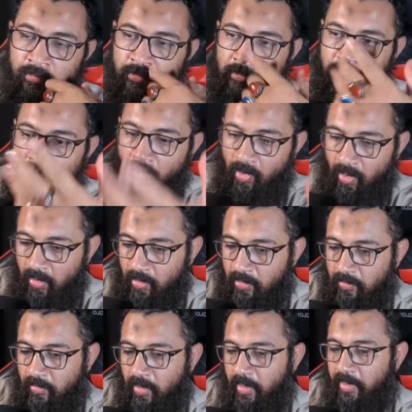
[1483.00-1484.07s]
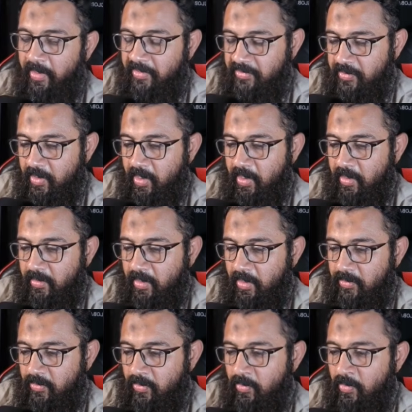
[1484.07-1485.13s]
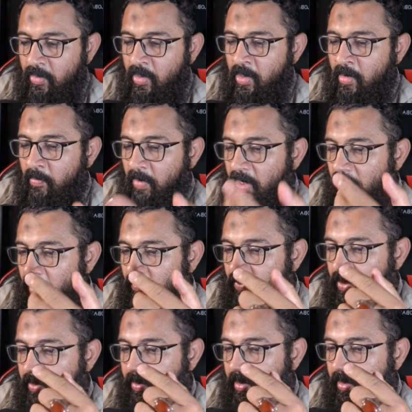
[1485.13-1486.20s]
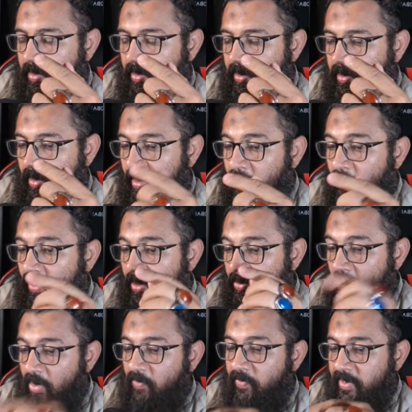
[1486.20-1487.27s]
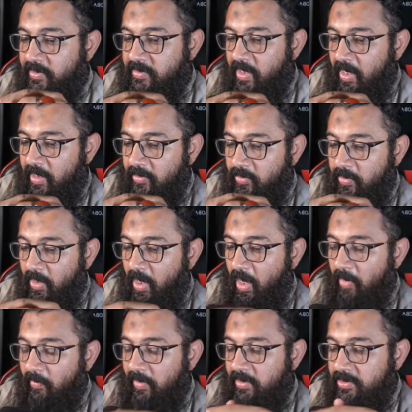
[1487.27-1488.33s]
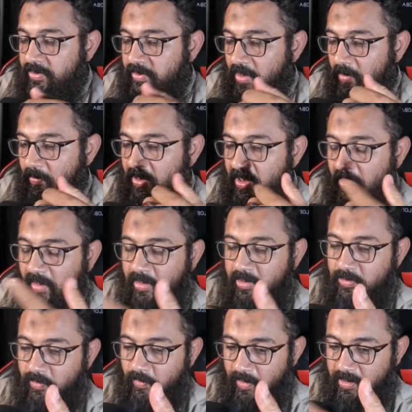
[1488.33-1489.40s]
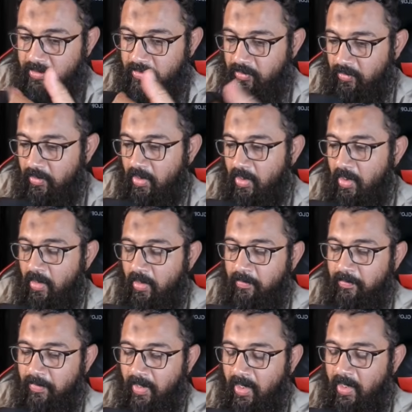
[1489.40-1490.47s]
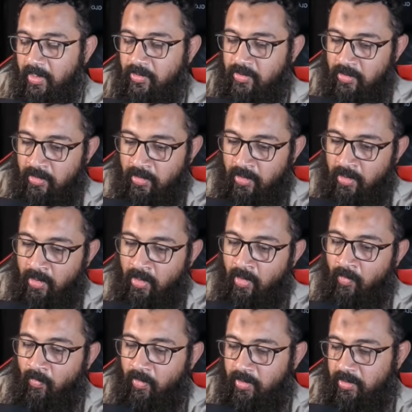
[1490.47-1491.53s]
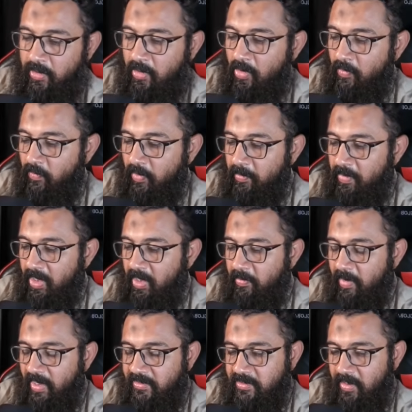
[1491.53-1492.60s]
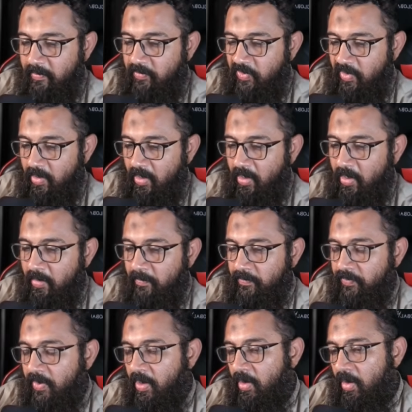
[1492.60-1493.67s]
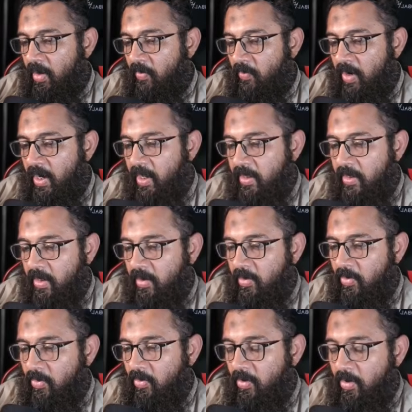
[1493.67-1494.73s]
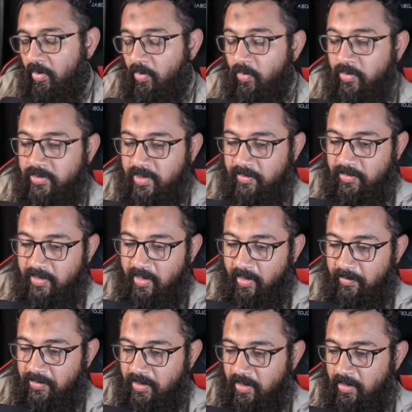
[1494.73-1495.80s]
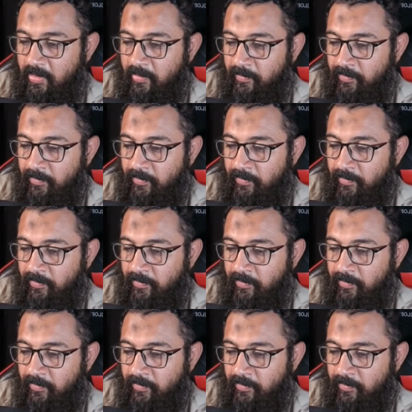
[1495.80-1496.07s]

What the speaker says: model. It's creating the issue, but if it will not fix that issue, then I will immediately switch to the paid version of a MiniMax M3 via the Go subscription.